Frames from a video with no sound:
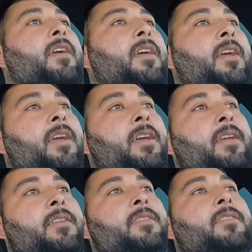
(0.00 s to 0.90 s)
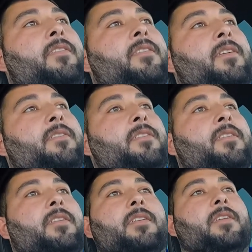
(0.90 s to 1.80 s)
And
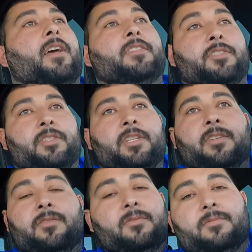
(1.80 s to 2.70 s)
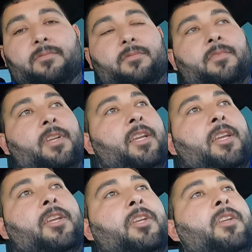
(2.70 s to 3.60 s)
I just didn't.
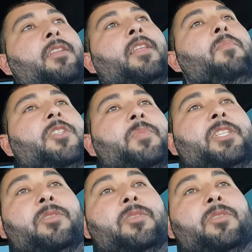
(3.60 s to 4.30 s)
They must be